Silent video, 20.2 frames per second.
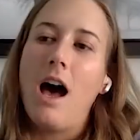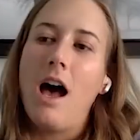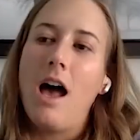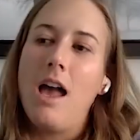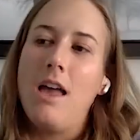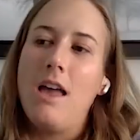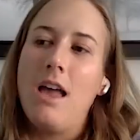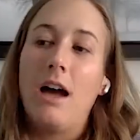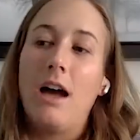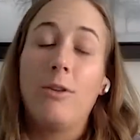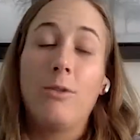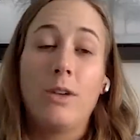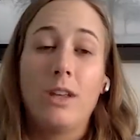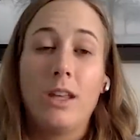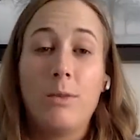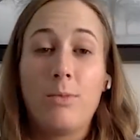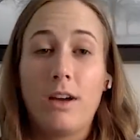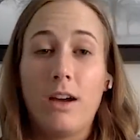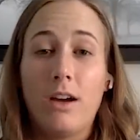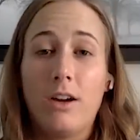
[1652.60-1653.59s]
I, I
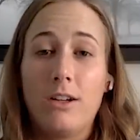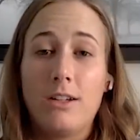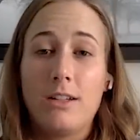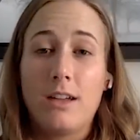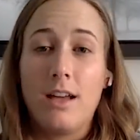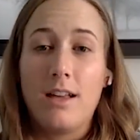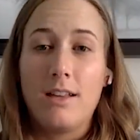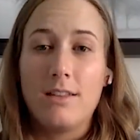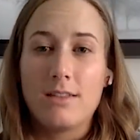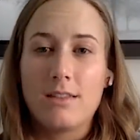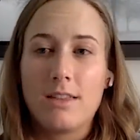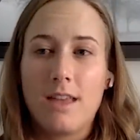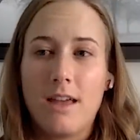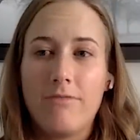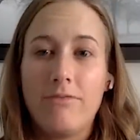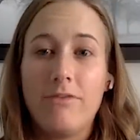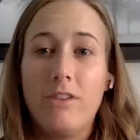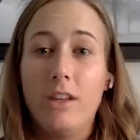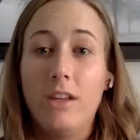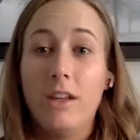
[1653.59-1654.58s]
really prioritized that
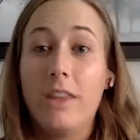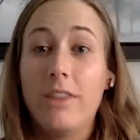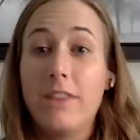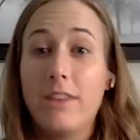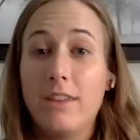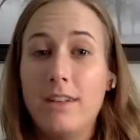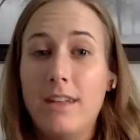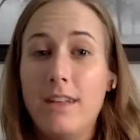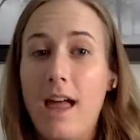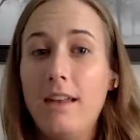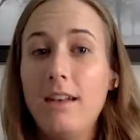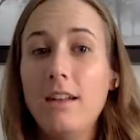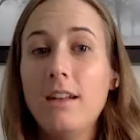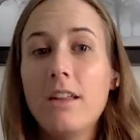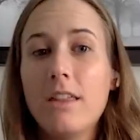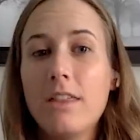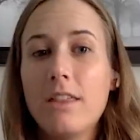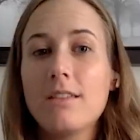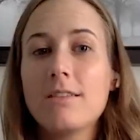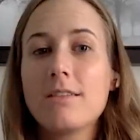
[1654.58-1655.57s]
feel at the net
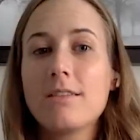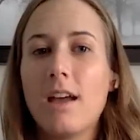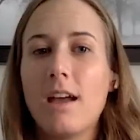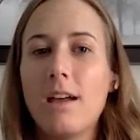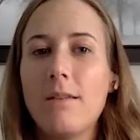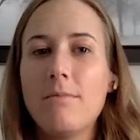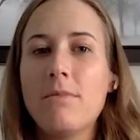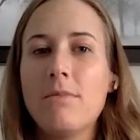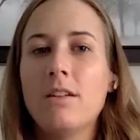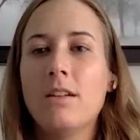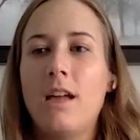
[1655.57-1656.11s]
this time.